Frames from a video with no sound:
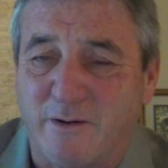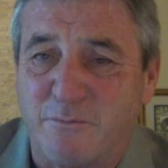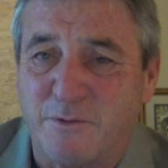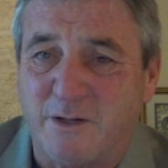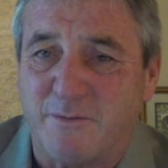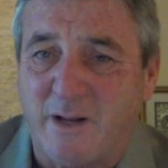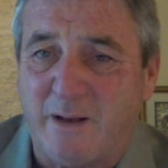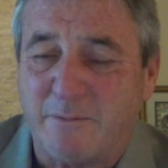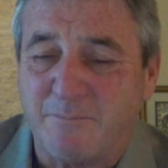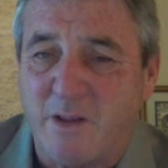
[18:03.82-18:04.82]
government if it
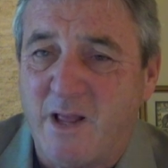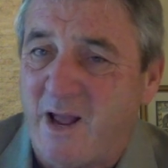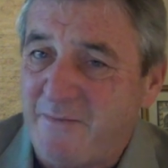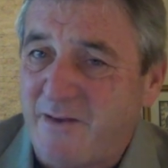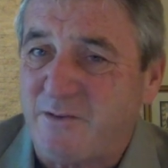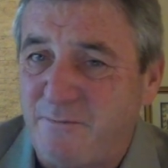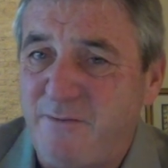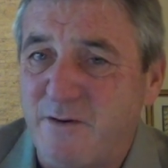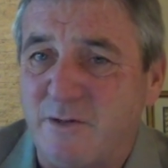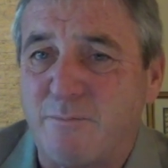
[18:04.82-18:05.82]
happened. And that's the
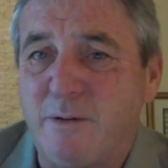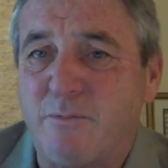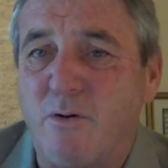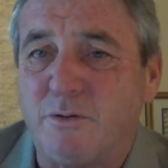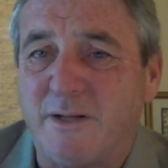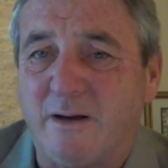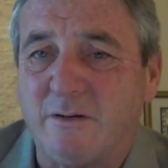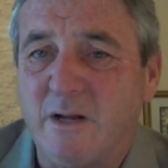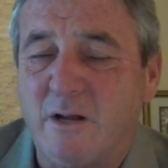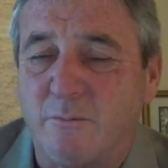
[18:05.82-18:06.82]
fear that people hold
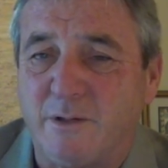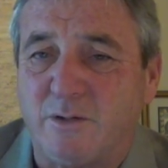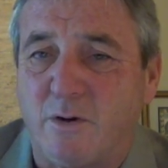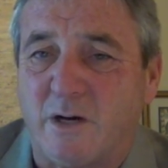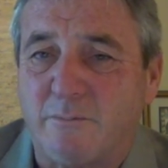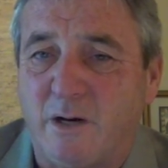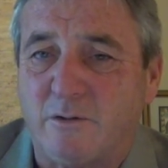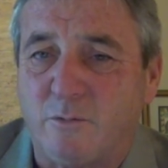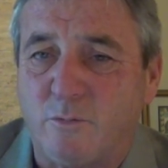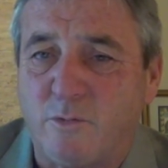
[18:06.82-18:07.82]
out when they talk
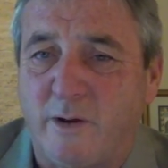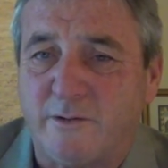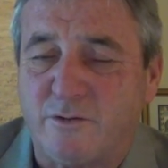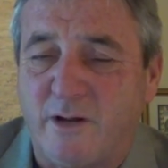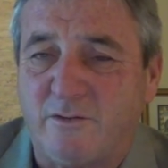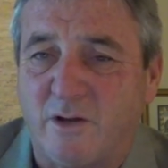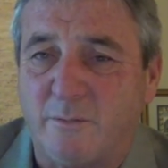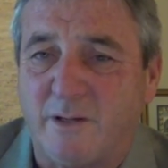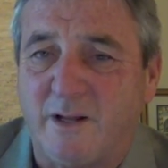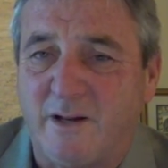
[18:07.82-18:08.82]
about trying to change
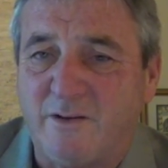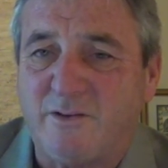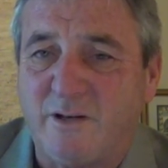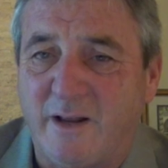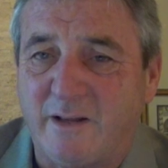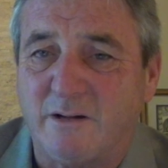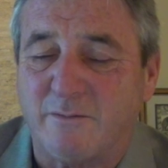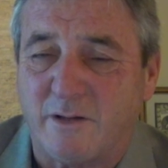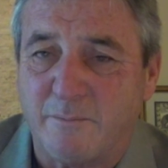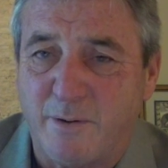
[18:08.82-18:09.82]
something. It is the
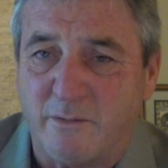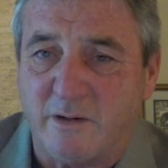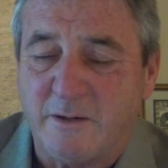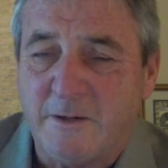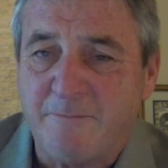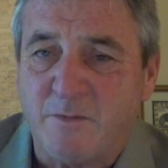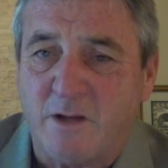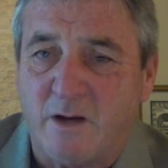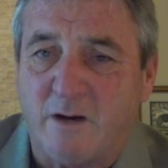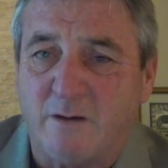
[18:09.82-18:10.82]
negative component
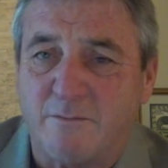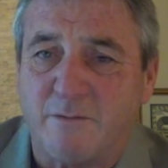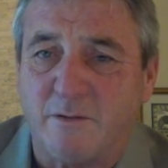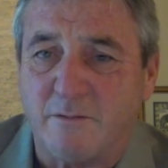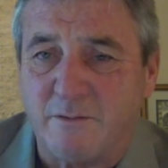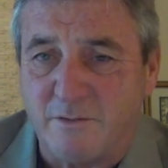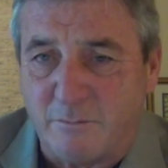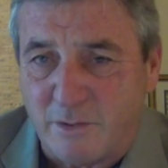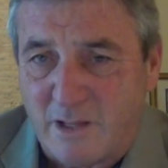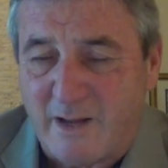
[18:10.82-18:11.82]
of the
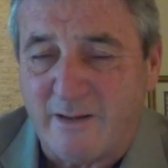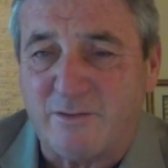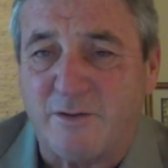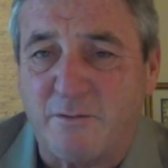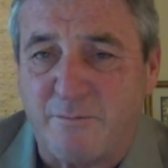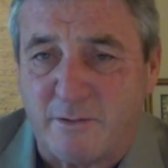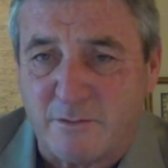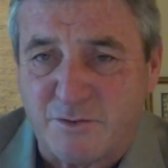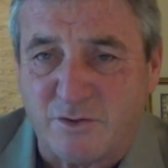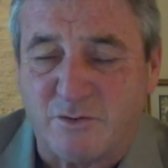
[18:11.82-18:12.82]
reliance on the
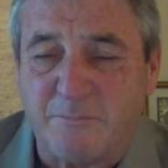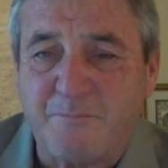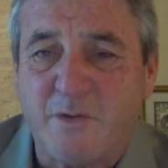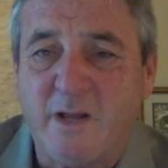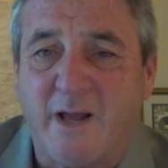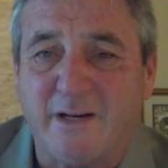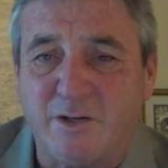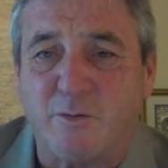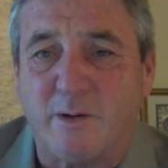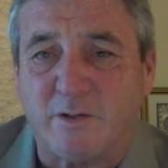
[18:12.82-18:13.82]
federal system and
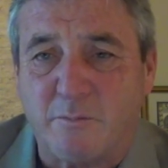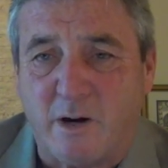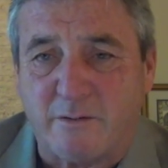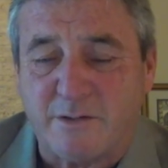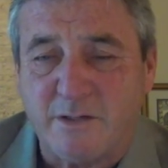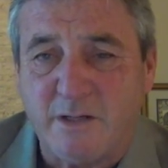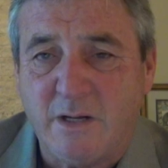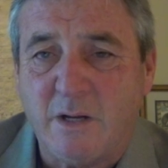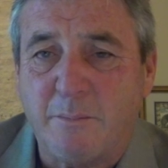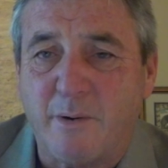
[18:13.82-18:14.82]
indirect democracy,
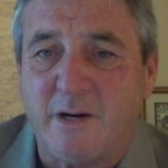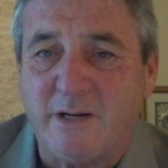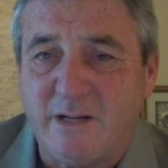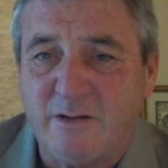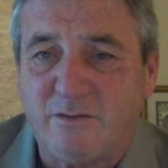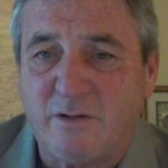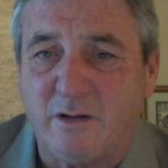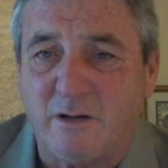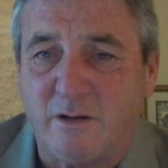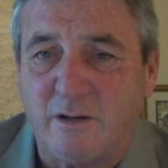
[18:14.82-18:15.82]
but
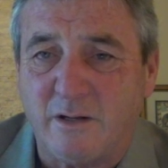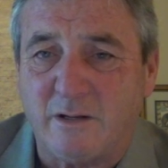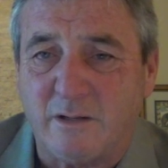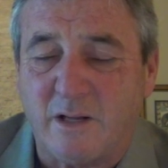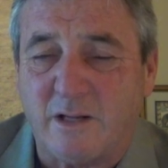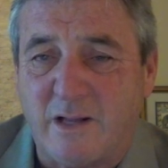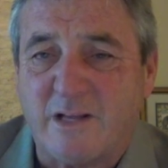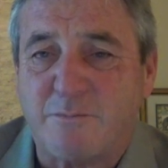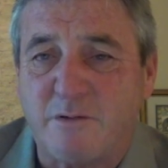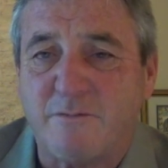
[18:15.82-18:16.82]
it
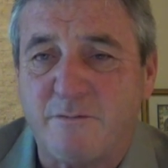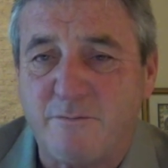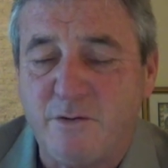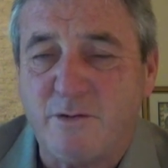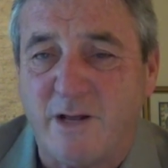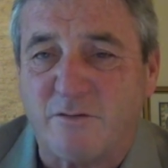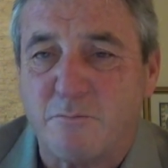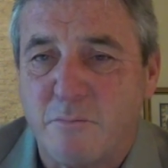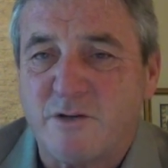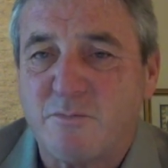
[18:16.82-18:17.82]
has been viewed as
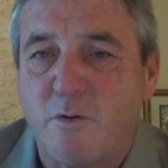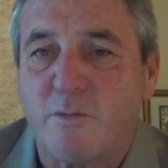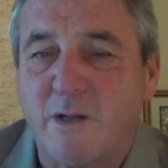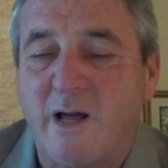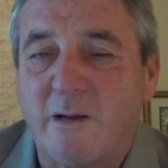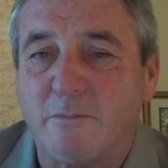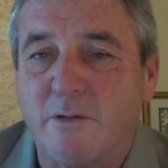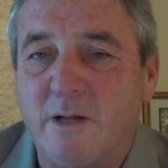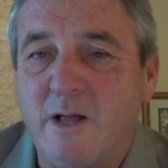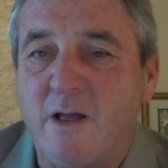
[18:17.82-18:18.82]
much more
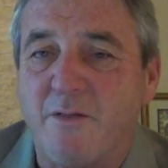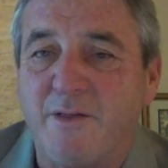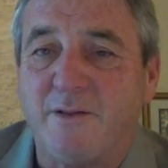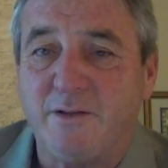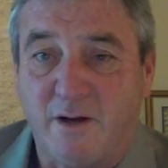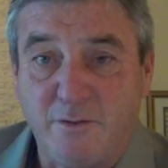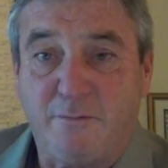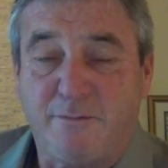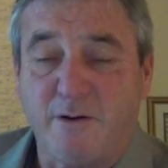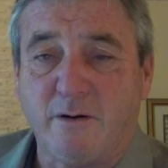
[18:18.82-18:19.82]
reliable than the other
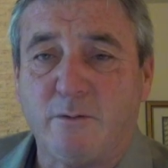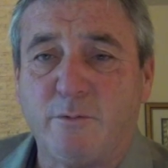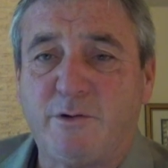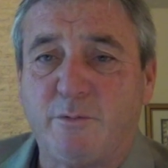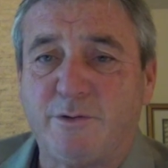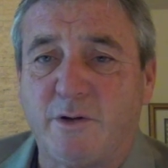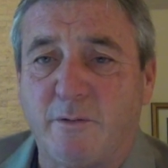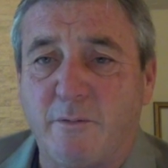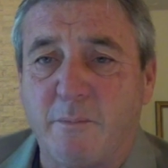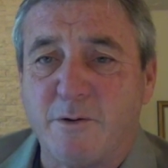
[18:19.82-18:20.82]
fear, which was
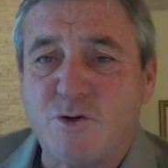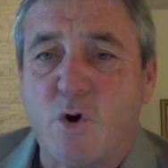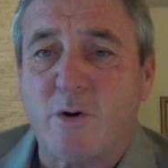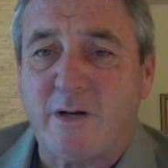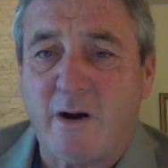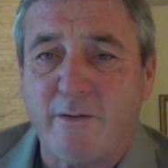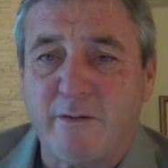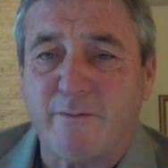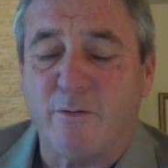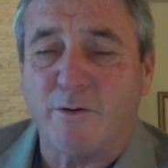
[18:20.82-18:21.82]
a
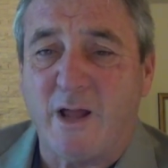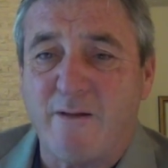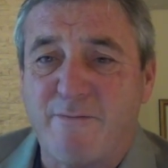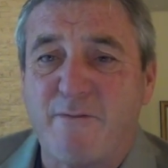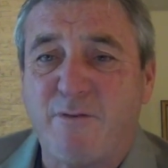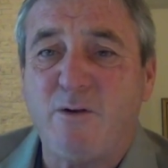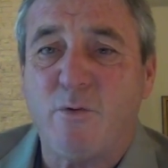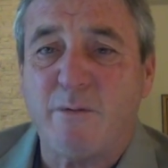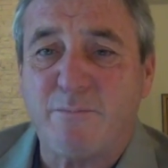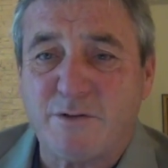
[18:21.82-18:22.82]
majoritarian vote, a
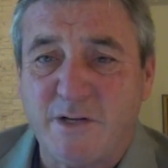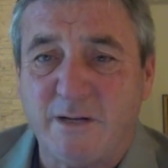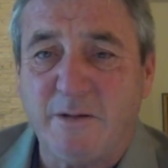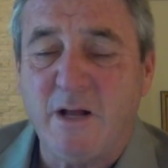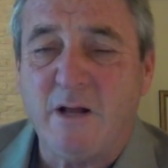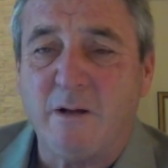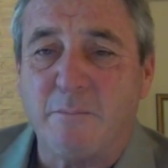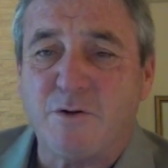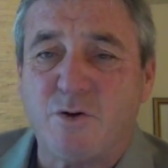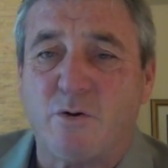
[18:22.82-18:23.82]
51%
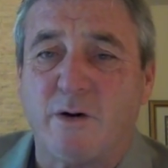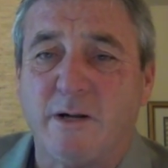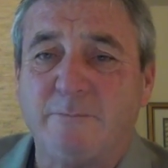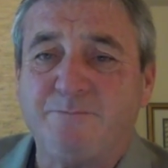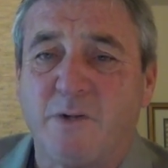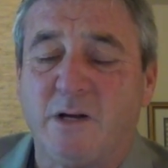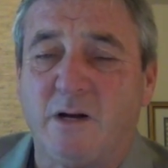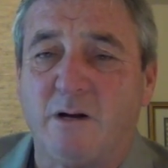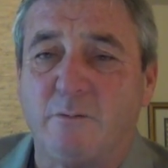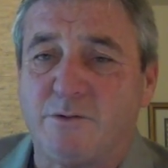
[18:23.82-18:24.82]
majority,
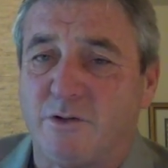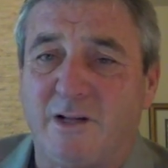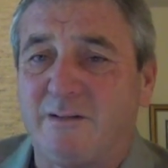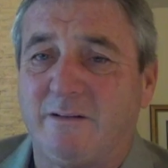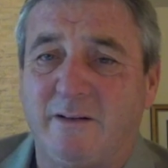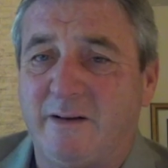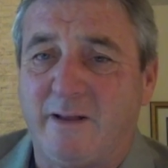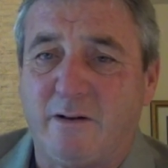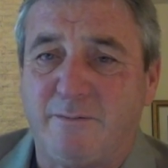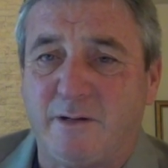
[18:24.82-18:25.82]
which elected an
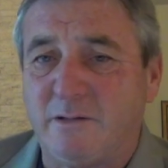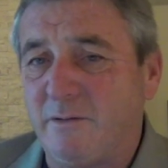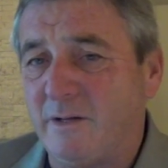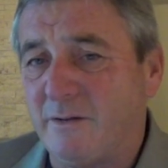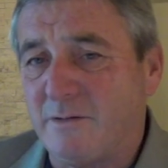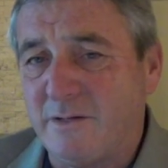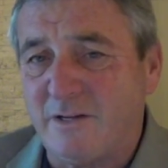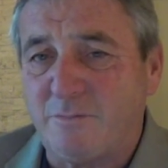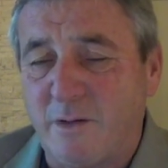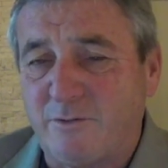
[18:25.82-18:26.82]
Adolf Hitler and other
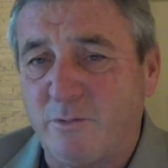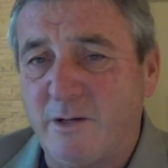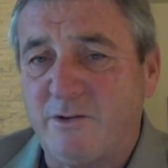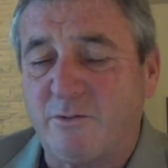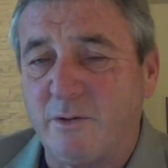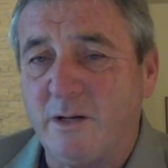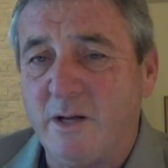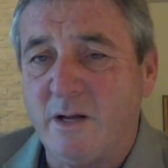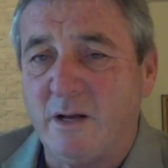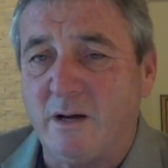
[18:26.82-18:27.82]
despots through history,
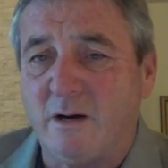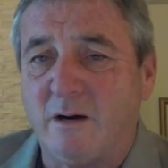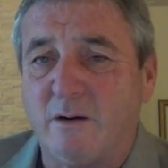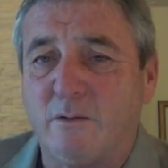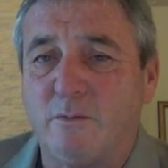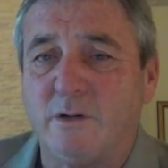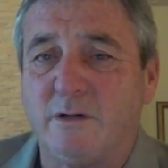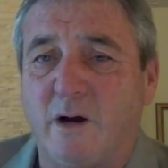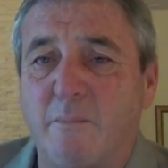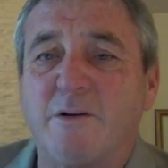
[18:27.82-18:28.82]

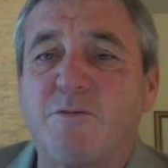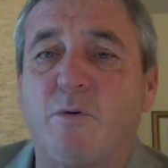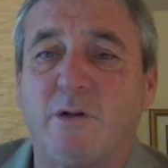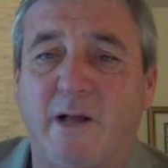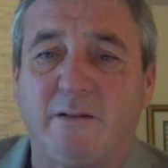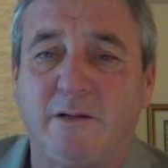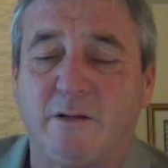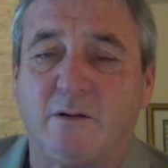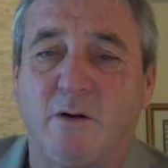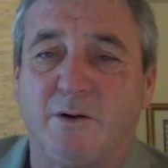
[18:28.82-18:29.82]
are much more likely
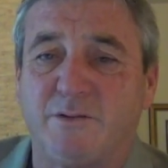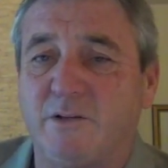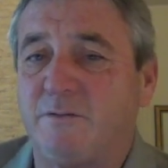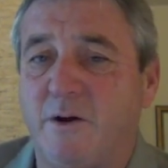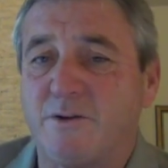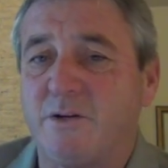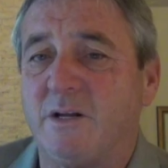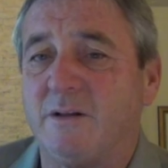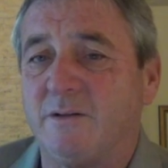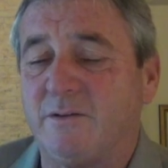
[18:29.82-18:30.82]
to cause dysfunction
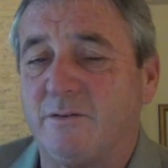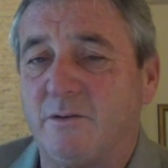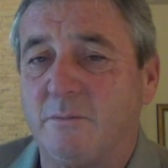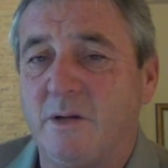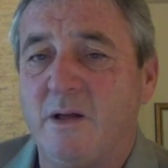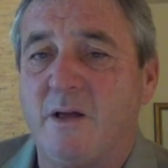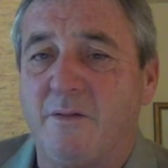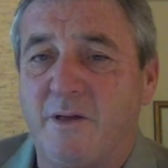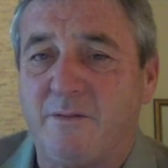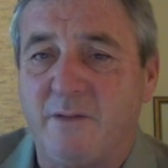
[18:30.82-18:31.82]
in the system
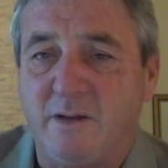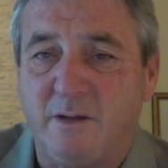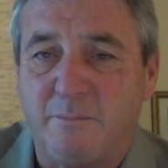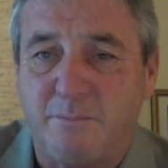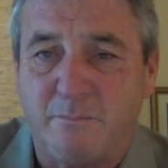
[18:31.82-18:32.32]
than the